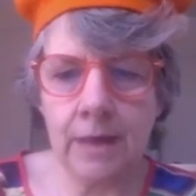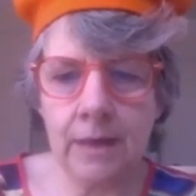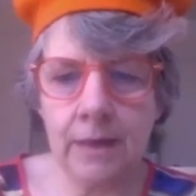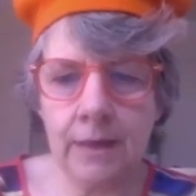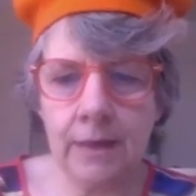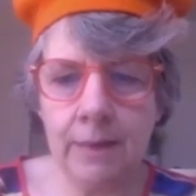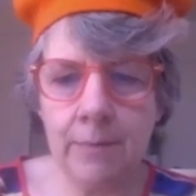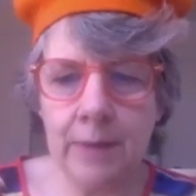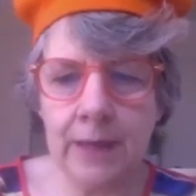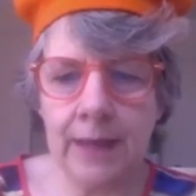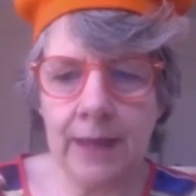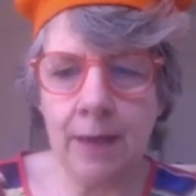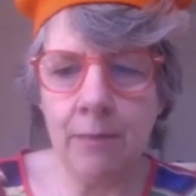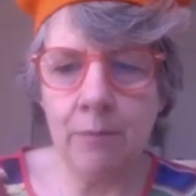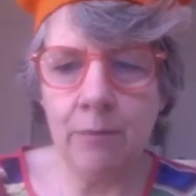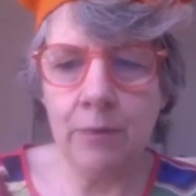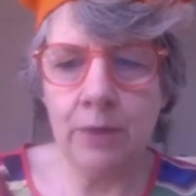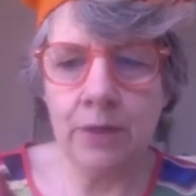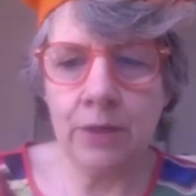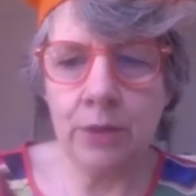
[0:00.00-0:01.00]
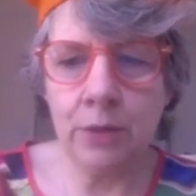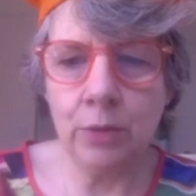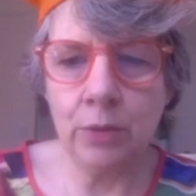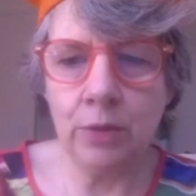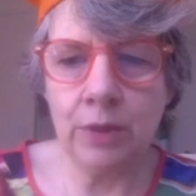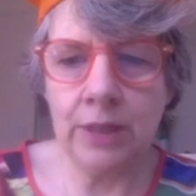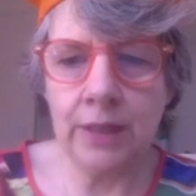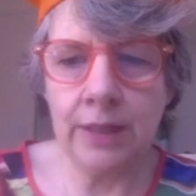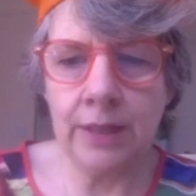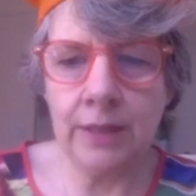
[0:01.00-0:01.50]
get my cameras
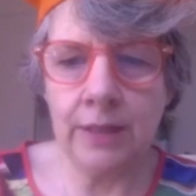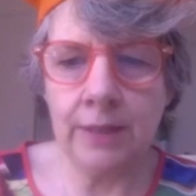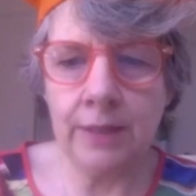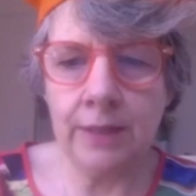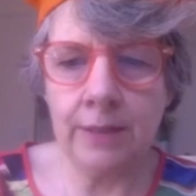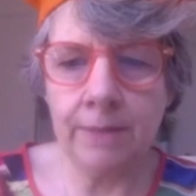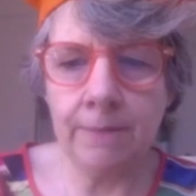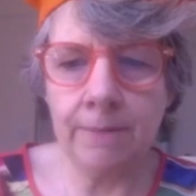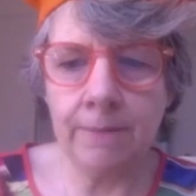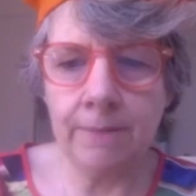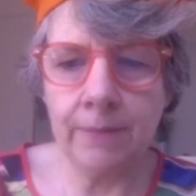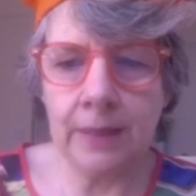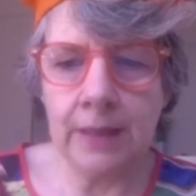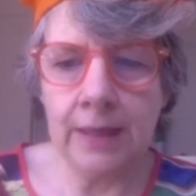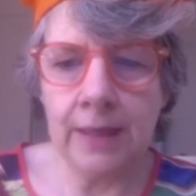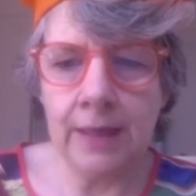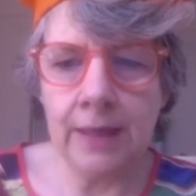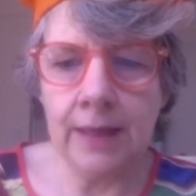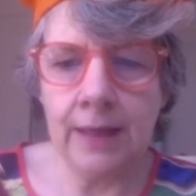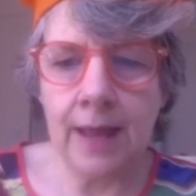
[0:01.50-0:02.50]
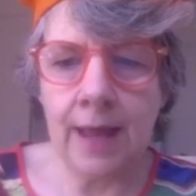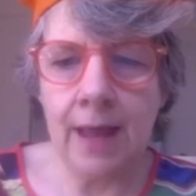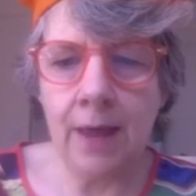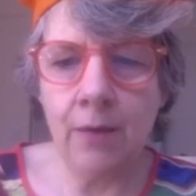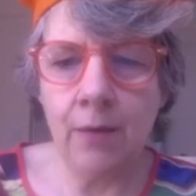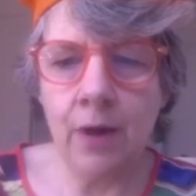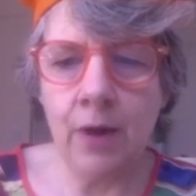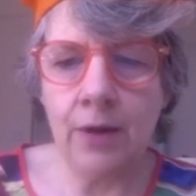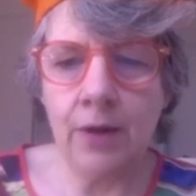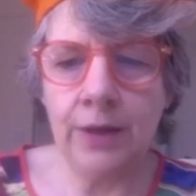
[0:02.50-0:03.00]
sorted.
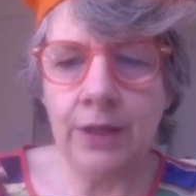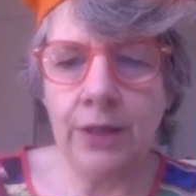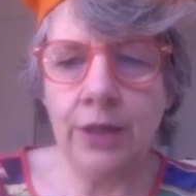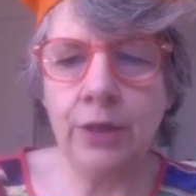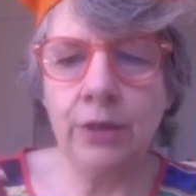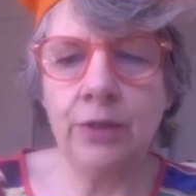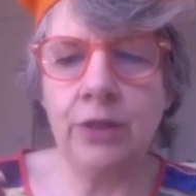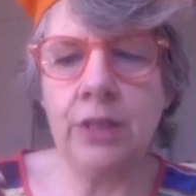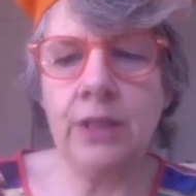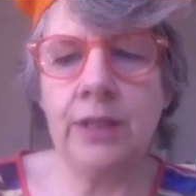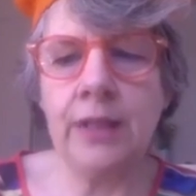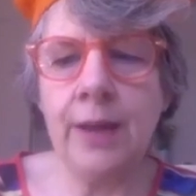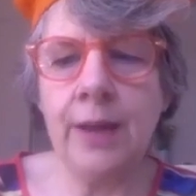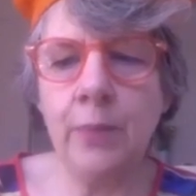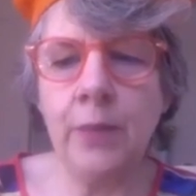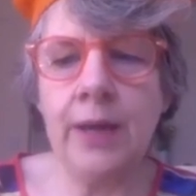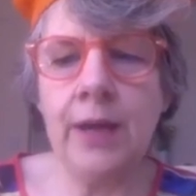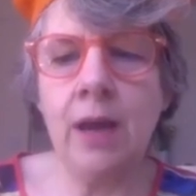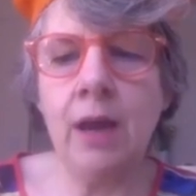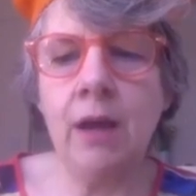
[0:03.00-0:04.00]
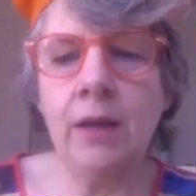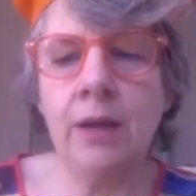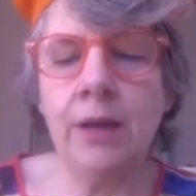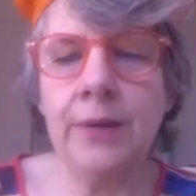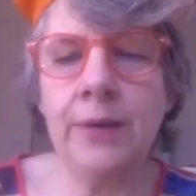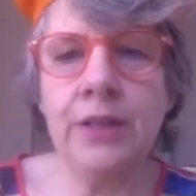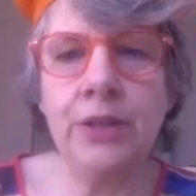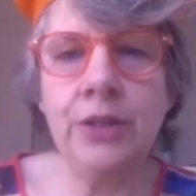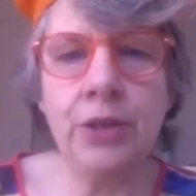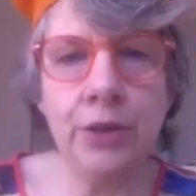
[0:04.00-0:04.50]
How are you? Today we are
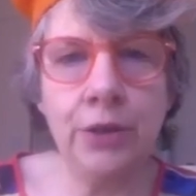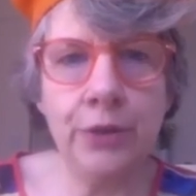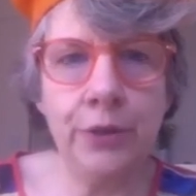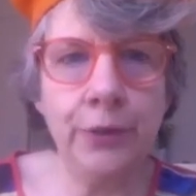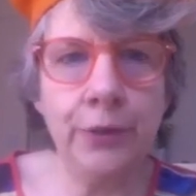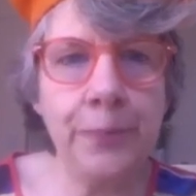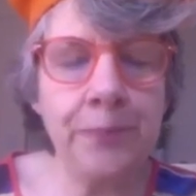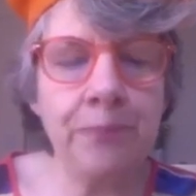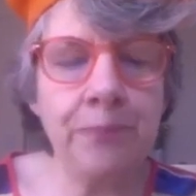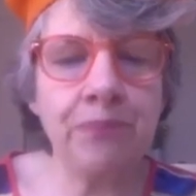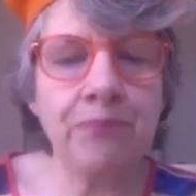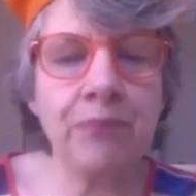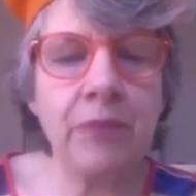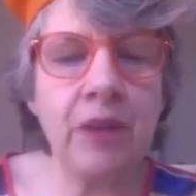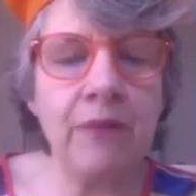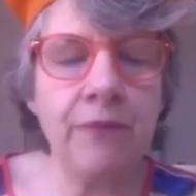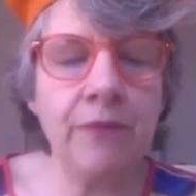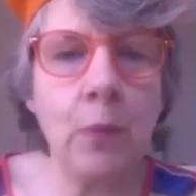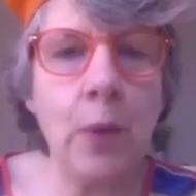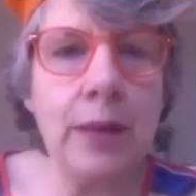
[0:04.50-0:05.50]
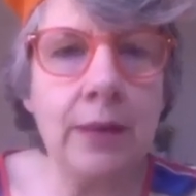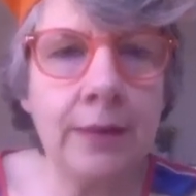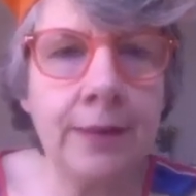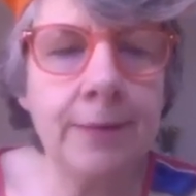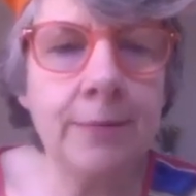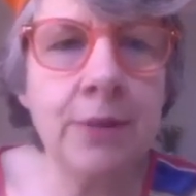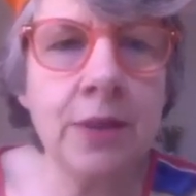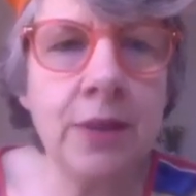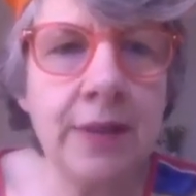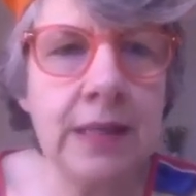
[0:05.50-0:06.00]
going to
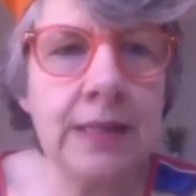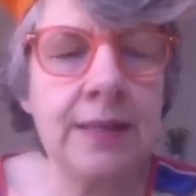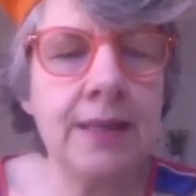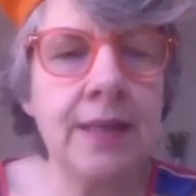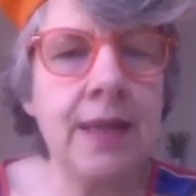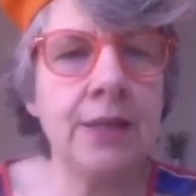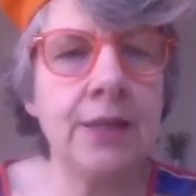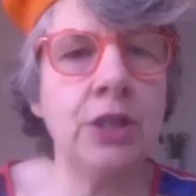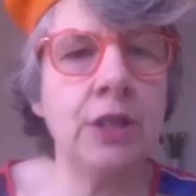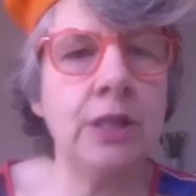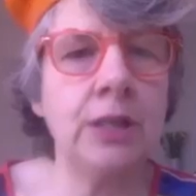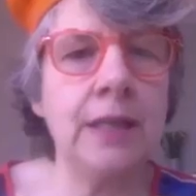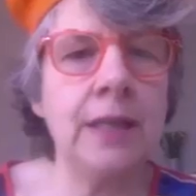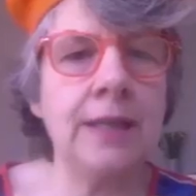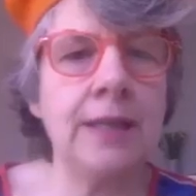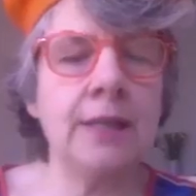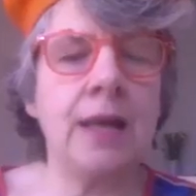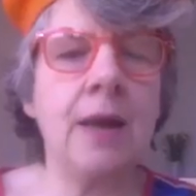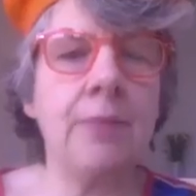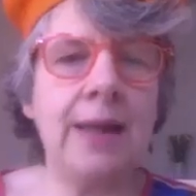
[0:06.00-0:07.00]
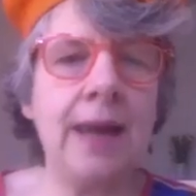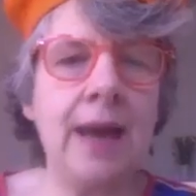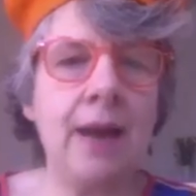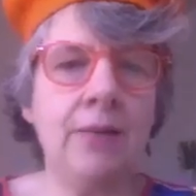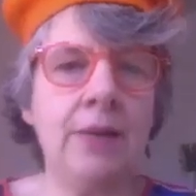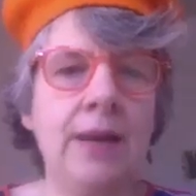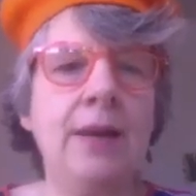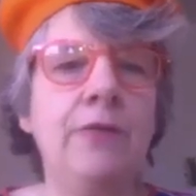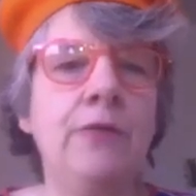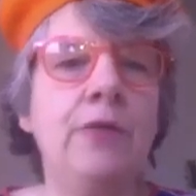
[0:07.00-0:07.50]
welcome. So this session is, I'm
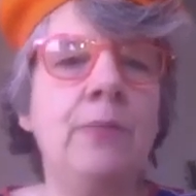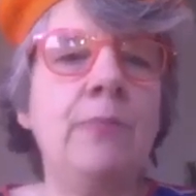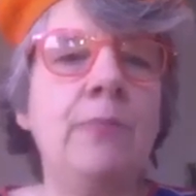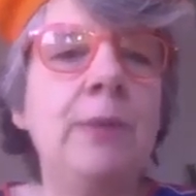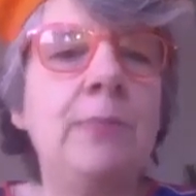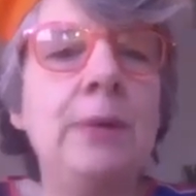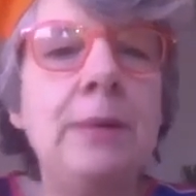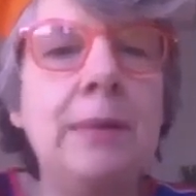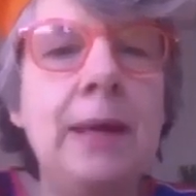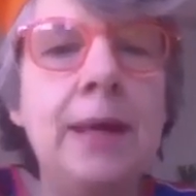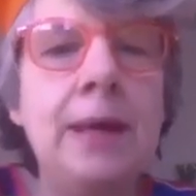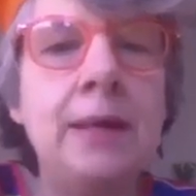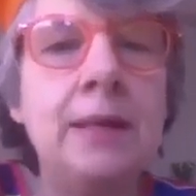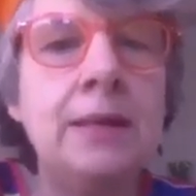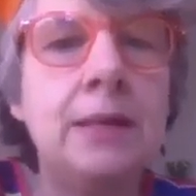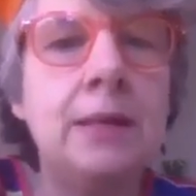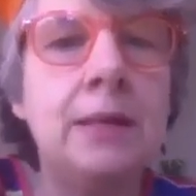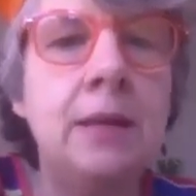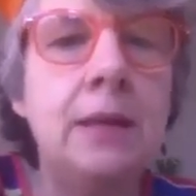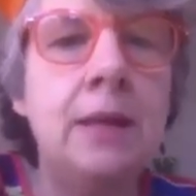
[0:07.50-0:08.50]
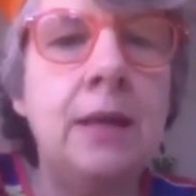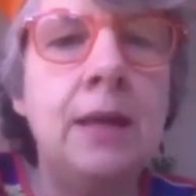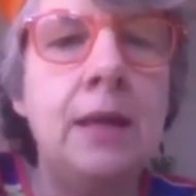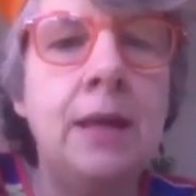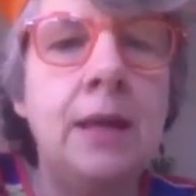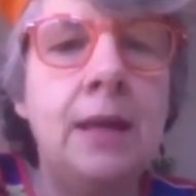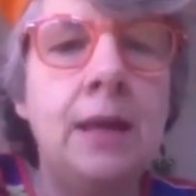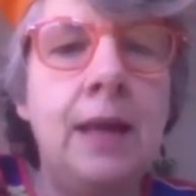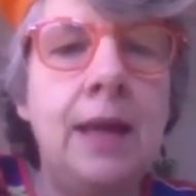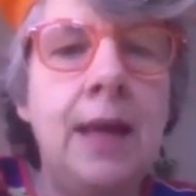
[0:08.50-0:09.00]
Caroline from Bubbly Maths.
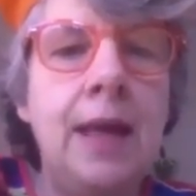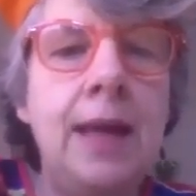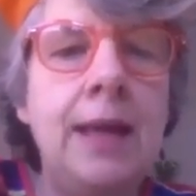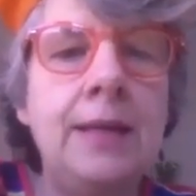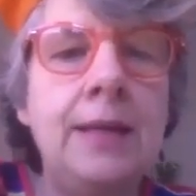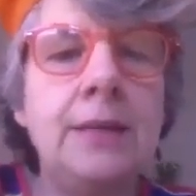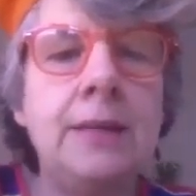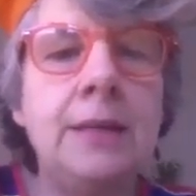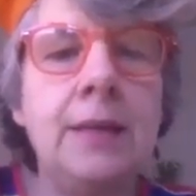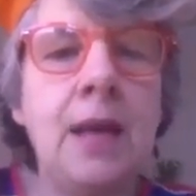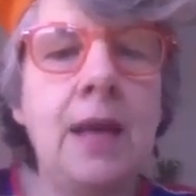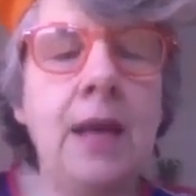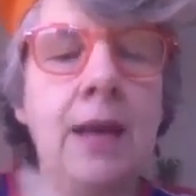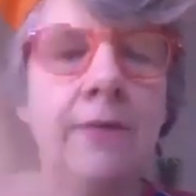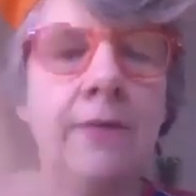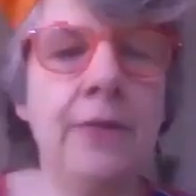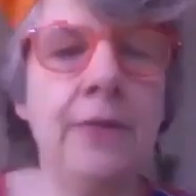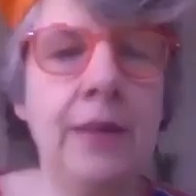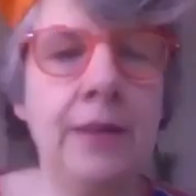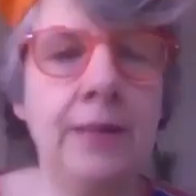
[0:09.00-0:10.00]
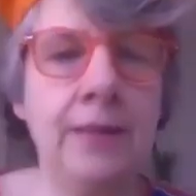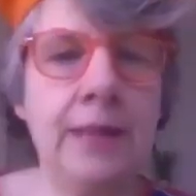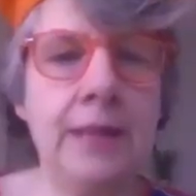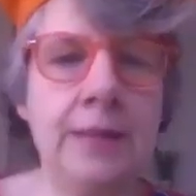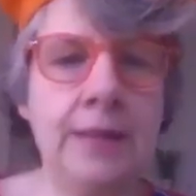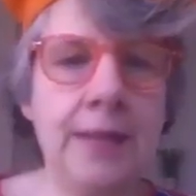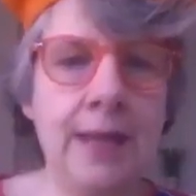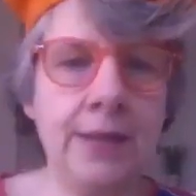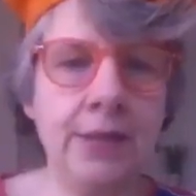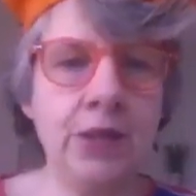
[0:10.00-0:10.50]
And in this
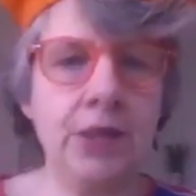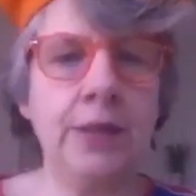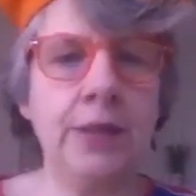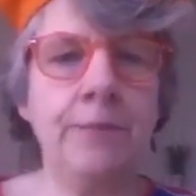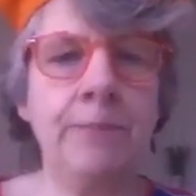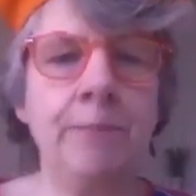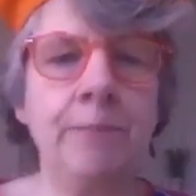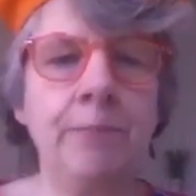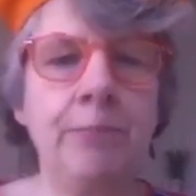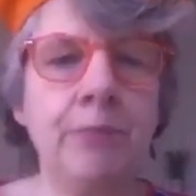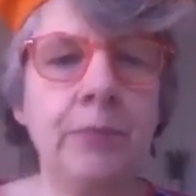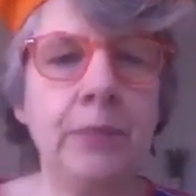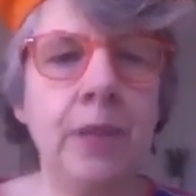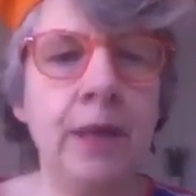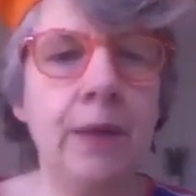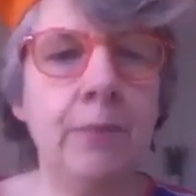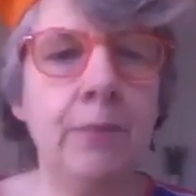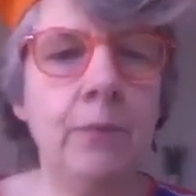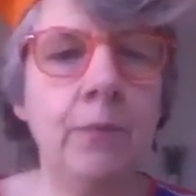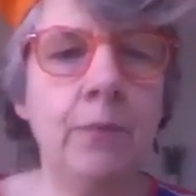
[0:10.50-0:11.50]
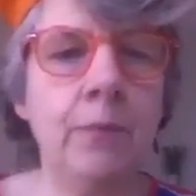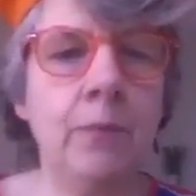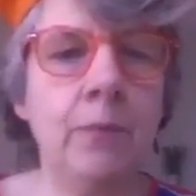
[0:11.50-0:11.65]
session, sorry,